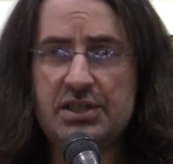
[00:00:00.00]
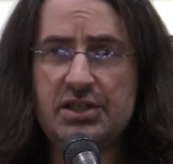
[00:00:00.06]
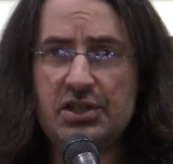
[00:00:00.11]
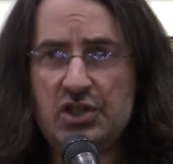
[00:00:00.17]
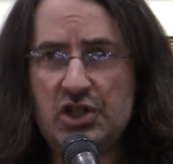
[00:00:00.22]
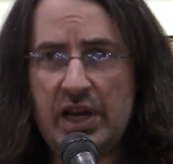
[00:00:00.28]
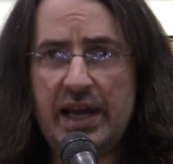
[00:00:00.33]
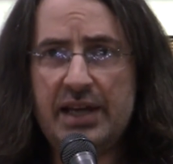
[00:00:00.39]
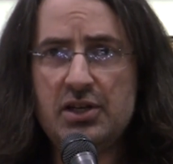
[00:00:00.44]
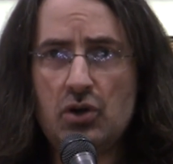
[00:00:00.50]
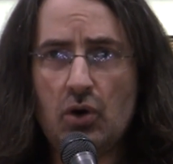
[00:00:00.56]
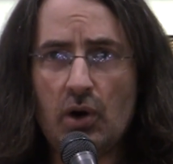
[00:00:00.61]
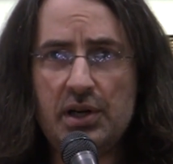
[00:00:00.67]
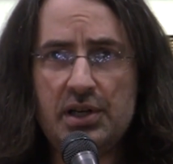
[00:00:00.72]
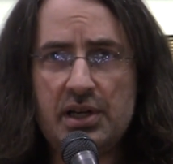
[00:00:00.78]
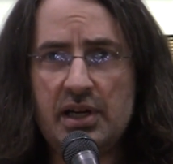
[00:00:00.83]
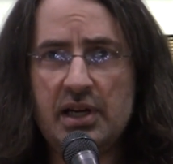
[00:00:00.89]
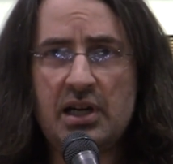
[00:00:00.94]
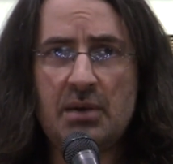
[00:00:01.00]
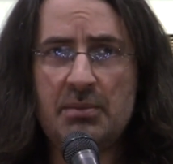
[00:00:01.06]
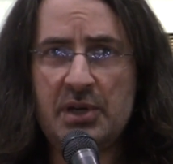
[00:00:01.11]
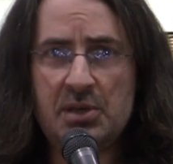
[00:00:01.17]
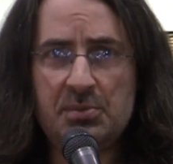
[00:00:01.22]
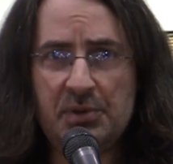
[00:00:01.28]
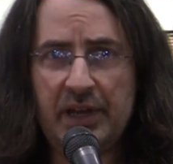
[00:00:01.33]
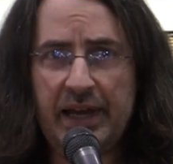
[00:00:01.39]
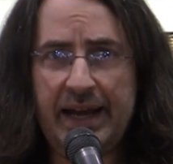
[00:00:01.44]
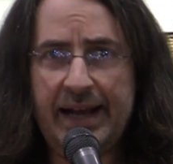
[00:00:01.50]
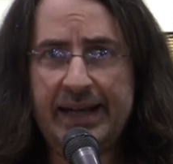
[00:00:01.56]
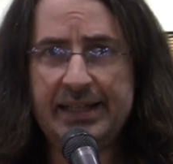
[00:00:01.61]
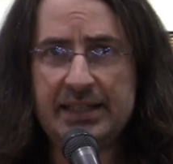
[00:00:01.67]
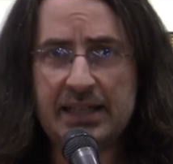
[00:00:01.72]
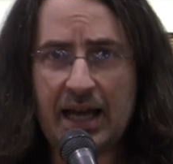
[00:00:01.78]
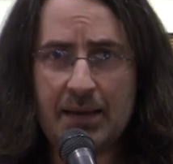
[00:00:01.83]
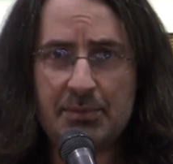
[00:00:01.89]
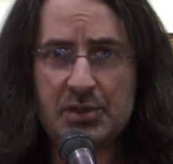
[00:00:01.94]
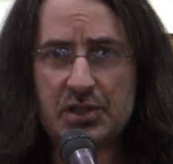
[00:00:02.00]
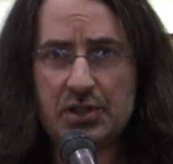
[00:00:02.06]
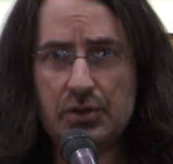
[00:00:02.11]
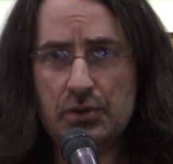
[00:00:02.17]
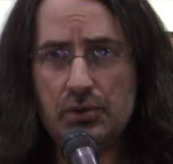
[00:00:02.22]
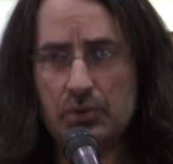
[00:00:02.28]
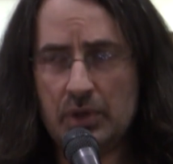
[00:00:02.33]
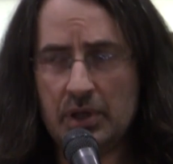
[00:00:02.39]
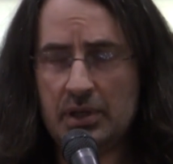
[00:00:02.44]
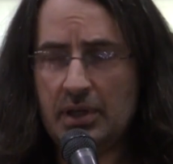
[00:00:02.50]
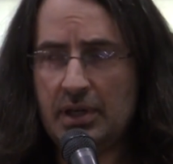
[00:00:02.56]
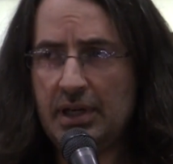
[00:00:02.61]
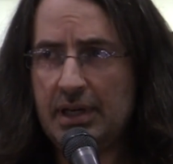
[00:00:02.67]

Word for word: Is the jade court going to come into play anytime soon?